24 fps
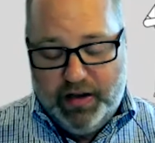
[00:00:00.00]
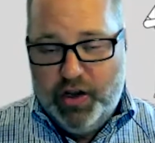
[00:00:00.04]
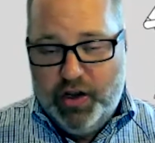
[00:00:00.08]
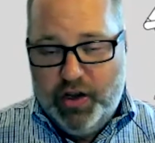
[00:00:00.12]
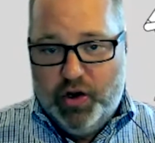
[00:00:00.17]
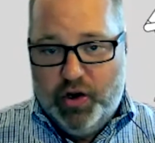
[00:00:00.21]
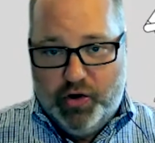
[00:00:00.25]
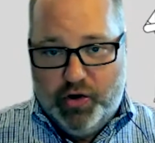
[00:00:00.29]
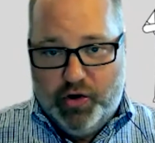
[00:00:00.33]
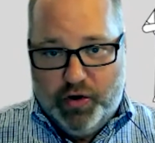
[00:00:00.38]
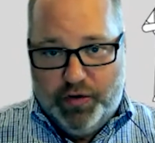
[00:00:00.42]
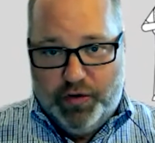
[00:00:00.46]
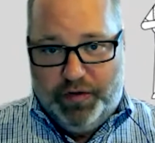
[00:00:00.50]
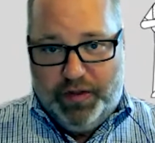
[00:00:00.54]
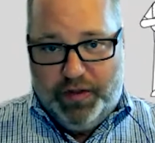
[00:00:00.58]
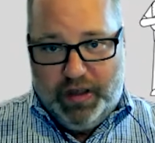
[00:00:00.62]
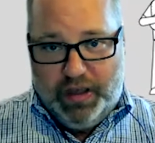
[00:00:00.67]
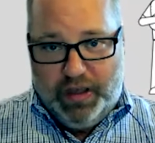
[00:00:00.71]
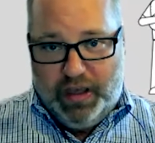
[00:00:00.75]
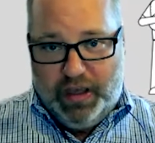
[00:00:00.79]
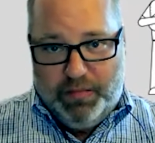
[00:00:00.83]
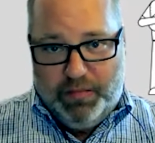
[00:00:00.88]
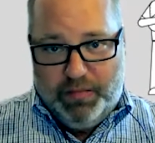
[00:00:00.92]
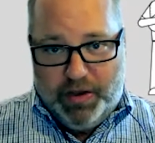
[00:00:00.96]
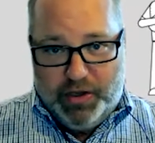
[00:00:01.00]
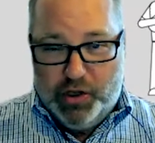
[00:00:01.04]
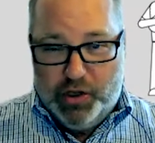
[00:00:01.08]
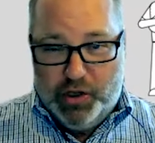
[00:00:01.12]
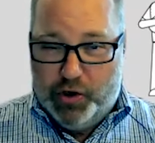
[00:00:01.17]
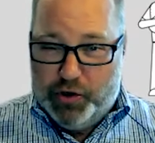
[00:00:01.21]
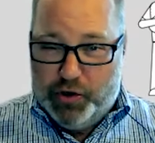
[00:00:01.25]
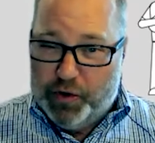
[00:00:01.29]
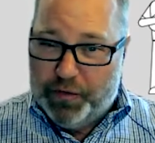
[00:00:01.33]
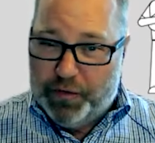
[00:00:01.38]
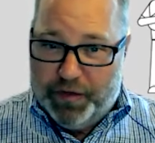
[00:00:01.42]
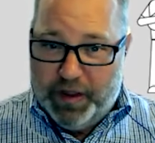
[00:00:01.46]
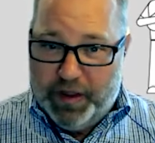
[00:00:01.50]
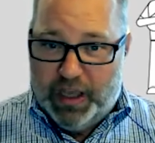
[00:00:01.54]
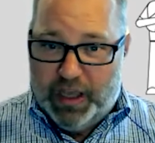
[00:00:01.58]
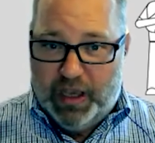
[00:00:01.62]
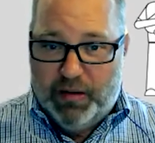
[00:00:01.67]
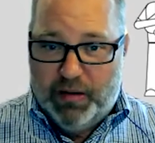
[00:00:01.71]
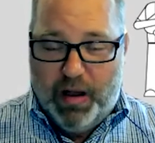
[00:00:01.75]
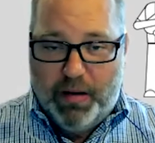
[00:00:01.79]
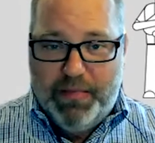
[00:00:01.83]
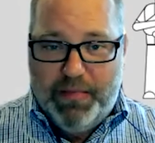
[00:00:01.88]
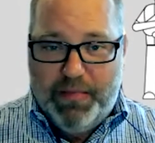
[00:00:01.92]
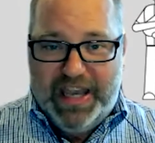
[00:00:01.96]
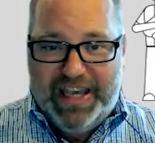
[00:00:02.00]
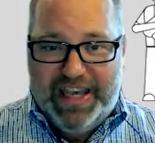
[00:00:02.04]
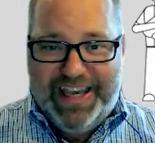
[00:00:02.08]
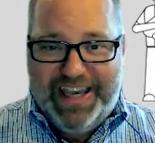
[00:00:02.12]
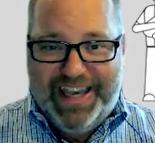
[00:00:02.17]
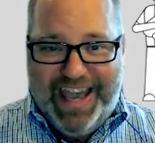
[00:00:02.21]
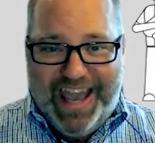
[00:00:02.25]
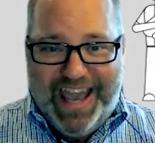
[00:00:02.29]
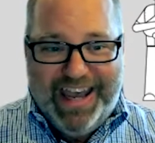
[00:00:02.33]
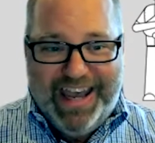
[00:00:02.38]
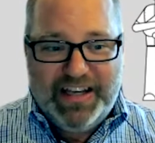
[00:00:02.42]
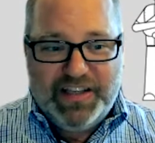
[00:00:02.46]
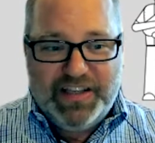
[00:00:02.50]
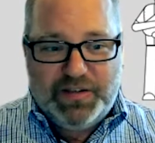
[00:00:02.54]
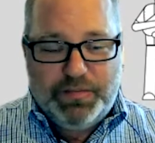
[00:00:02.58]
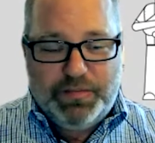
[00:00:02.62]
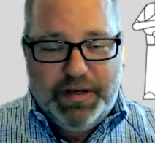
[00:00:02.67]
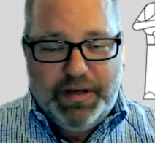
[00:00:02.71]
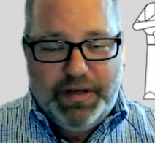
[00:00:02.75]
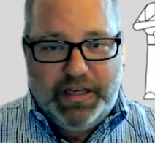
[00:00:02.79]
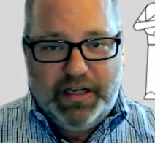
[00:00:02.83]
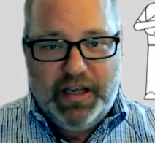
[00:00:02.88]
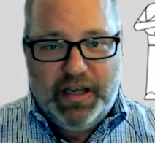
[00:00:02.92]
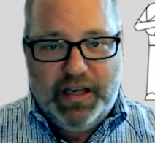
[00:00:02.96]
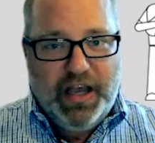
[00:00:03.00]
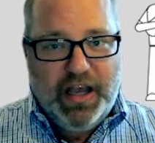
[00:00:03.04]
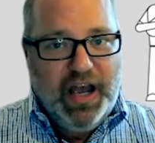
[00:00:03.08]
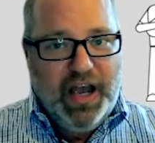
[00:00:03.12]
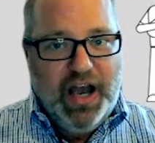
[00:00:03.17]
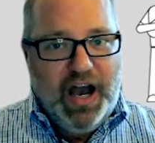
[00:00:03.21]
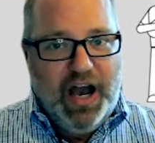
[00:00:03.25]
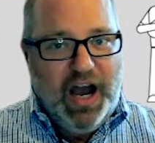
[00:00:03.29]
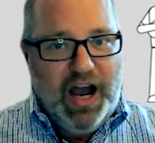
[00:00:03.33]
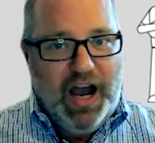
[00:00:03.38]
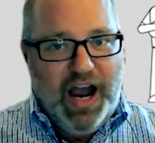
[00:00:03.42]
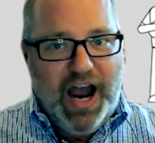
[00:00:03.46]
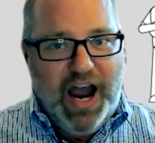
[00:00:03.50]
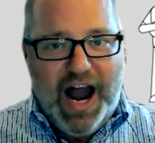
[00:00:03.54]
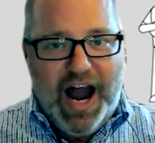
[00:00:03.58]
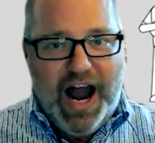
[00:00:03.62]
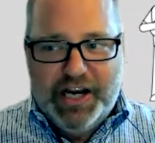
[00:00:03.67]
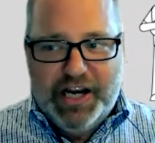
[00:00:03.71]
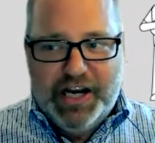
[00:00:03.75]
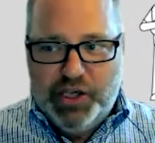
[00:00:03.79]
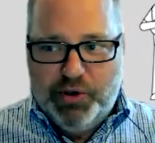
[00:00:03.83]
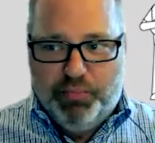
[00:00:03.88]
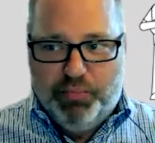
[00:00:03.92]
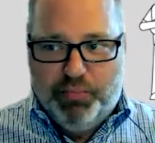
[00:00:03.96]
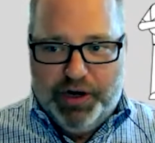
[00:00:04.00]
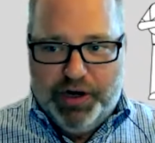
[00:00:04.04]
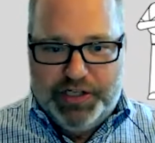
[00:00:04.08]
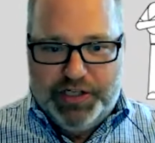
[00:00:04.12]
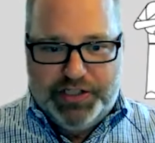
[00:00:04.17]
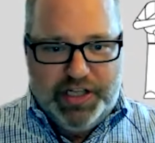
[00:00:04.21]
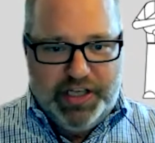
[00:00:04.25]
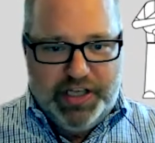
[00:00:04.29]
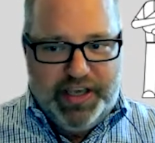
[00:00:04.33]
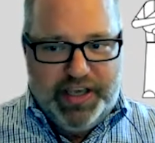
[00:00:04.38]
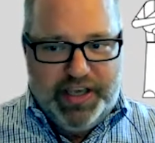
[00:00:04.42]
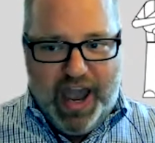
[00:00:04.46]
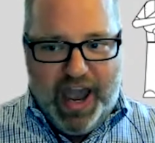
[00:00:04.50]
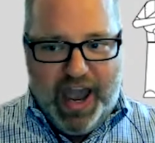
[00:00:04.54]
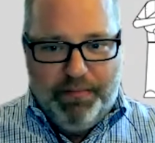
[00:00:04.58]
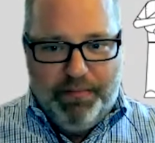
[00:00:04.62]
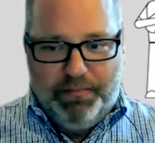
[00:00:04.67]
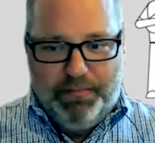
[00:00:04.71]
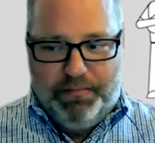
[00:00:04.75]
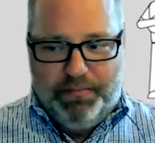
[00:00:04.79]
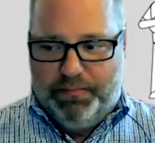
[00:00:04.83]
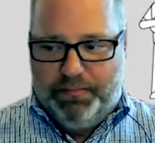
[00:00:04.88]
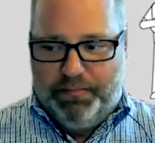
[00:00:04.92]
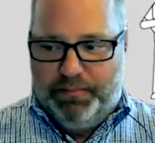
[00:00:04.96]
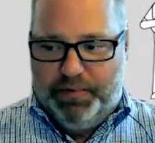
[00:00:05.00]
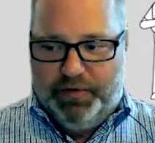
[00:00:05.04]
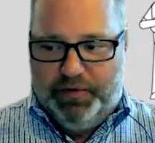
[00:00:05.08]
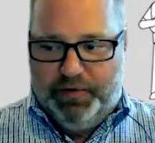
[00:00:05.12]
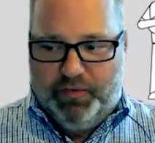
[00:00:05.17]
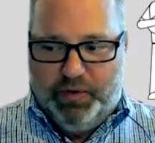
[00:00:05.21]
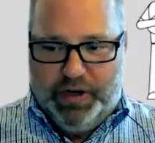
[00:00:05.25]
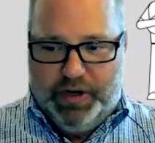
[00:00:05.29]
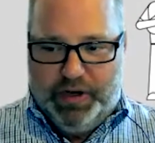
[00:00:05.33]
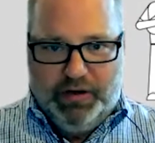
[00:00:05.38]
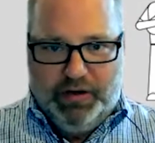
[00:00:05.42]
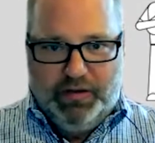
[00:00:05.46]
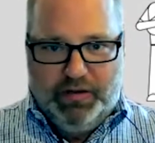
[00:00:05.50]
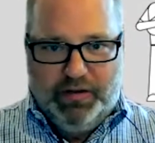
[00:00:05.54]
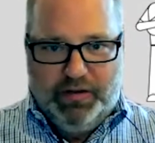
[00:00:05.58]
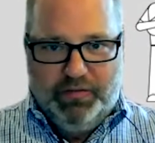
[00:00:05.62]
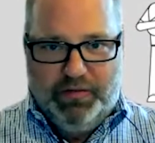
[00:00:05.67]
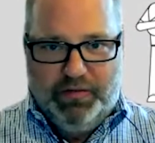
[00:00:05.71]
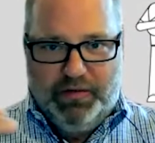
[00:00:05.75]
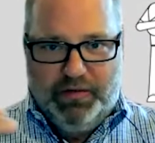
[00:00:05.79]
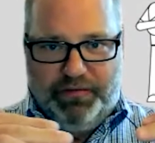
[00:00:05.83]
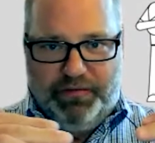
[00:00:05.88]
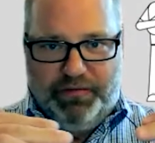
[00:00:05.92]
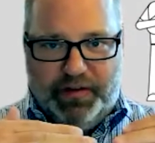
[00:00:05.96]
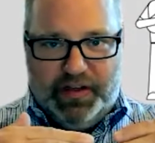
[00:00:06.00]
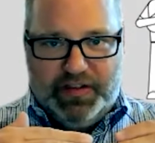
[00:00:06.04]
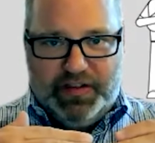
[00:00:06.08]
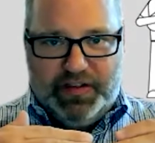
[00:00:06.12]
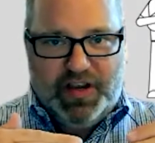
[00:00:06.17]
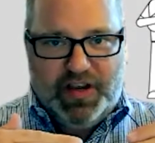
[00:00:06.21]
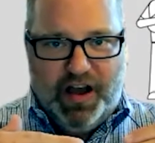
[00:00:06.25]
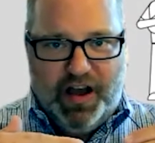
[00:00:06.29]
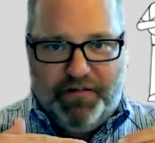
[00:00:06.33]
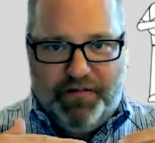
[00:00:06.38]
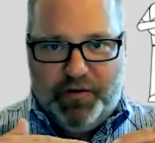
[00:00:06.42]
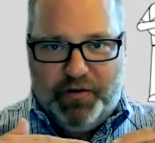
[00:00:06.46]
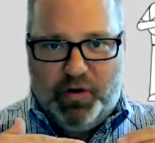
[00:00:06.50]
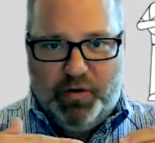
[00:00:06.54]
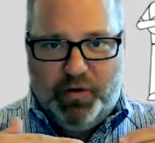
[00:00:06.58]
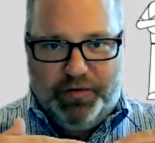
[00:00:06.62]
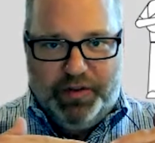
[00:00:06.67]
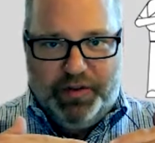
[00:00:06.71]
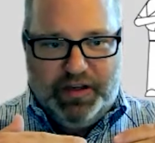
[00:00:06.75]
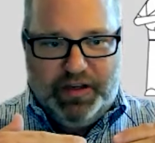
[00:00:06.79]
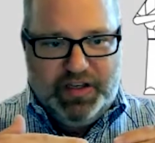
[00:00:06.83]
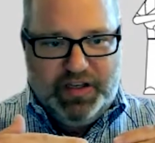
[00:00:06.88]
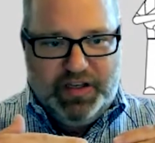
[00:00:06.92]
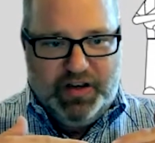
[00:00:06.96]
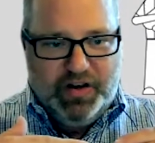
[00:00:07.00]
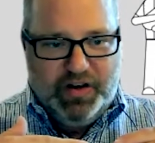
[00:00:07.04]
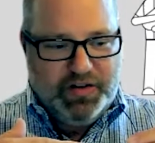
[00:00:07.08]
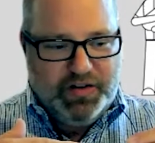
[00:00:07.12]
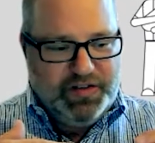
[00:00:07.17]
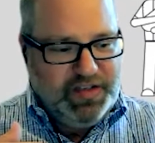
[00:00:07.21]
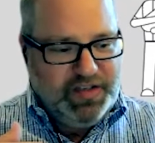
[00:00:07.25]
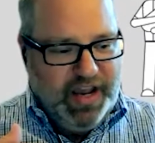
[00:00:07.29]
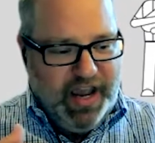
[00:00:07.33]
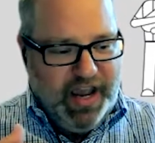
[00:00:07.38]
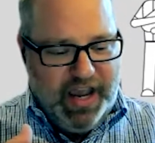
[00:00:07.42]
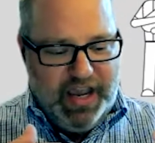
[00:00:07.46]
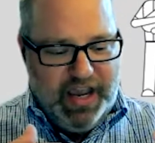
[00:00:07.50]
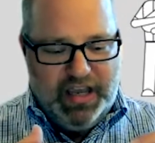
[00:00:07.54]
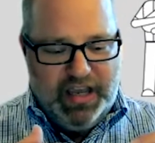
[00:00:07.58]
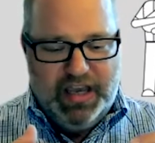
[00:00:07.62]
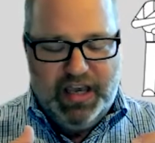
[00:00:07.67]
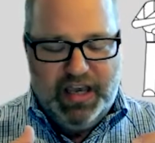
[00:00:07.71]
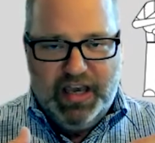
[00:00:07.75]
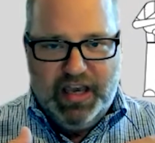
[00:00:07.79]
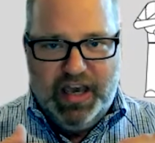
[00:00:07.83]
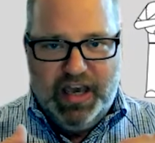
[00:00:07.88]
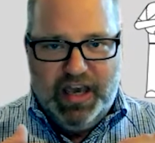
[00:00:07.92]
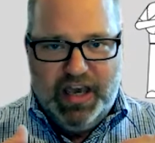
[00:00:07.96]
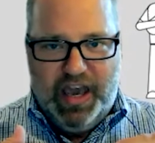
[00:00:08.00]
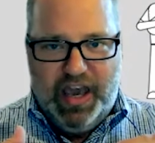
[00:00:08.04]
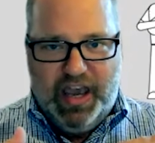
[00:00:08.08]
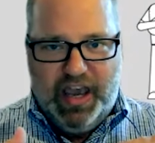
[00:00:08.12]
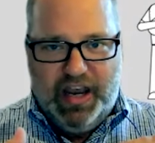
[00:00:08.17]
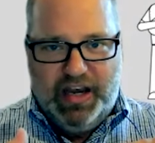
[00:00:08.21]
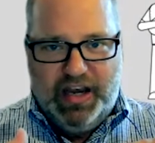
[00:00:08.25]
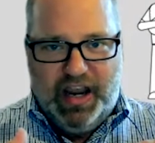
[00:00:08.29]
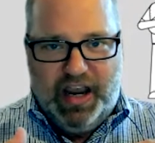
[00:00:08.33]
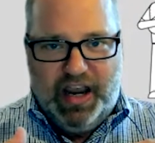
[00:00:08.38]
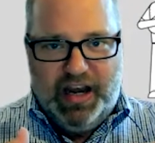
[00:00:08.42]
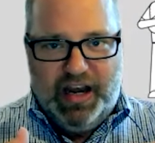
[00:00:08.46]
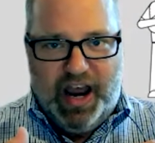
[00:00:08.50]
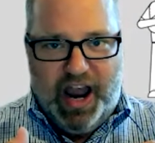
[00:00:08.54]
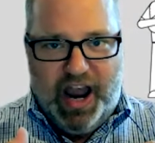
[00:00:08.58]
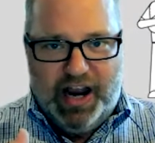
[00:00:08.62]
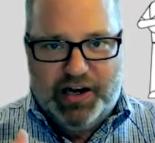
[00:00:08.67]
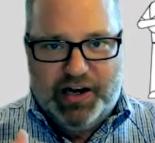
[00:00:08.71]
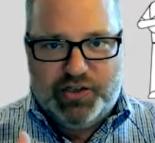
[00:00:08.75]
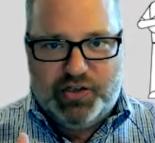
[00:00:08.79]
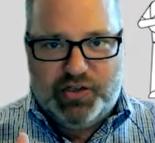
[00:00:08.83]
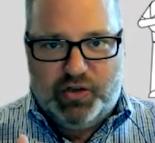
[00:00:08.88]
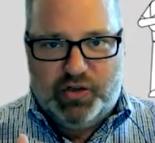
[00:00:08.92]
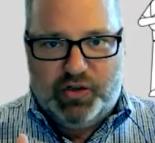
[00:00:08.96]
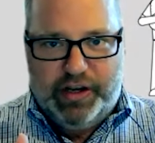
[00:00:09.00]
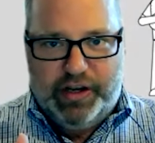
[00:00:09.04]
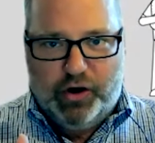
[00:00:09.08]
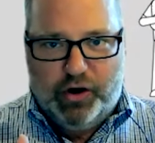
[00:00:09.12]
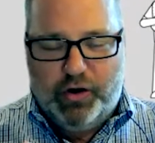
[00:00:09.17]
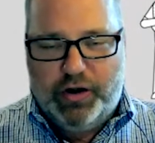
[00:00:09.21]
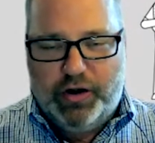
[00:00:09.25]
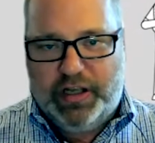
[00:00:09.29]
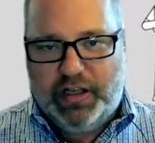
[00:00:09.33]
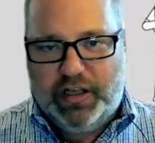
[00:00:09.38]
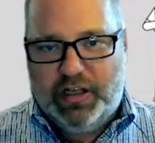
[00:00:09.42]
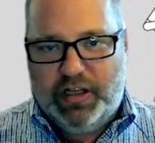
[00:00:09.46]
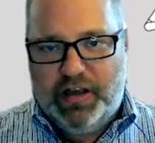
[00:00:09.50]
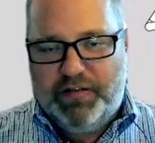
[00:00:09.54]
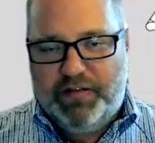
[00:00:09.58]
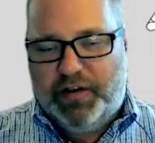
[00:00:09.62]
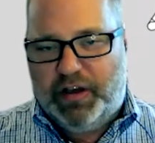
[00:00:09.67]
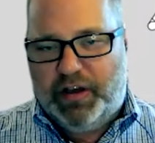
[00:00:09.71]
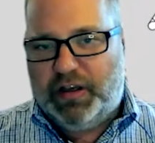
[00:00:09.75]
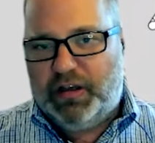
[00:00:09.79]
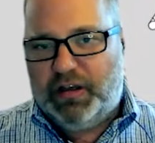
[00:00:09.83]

or you're thinking about making ends meet, how do you bridge the gap between the philosophical things that you're saying and actually earning a living?